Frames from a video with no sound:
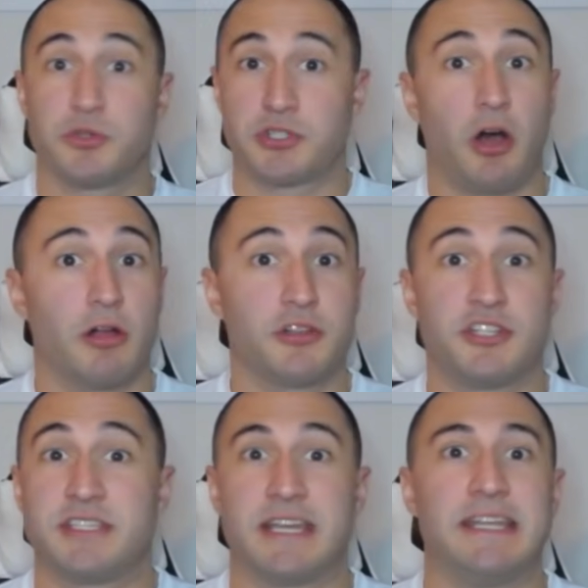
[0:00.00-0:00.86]

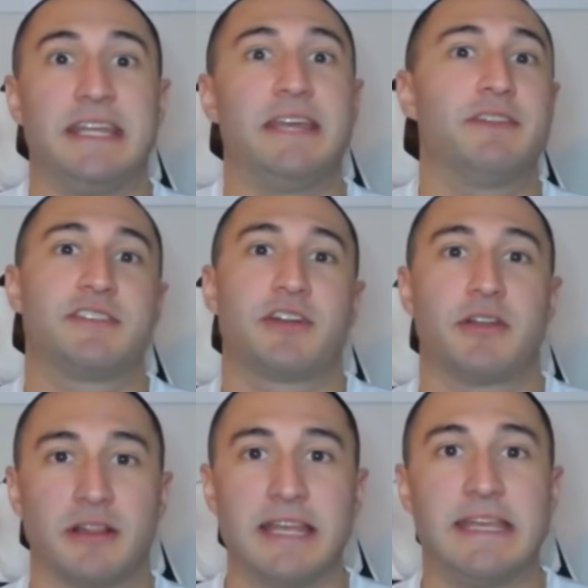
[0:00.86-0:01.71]
colleges, and even starting
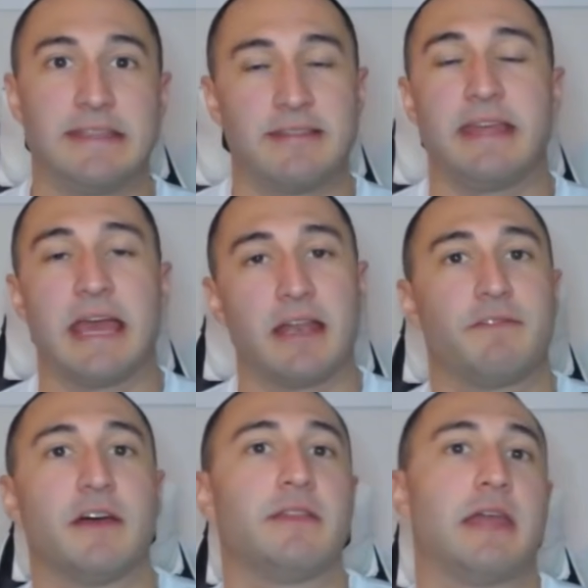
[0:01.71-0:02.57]
to leak into the
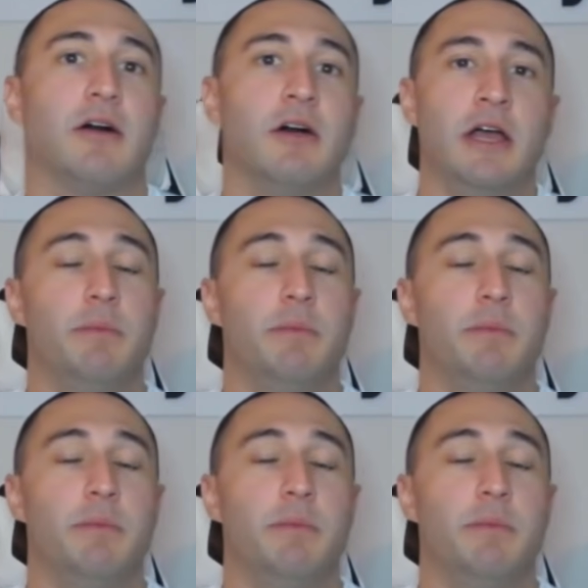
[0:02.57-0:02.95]
NFL now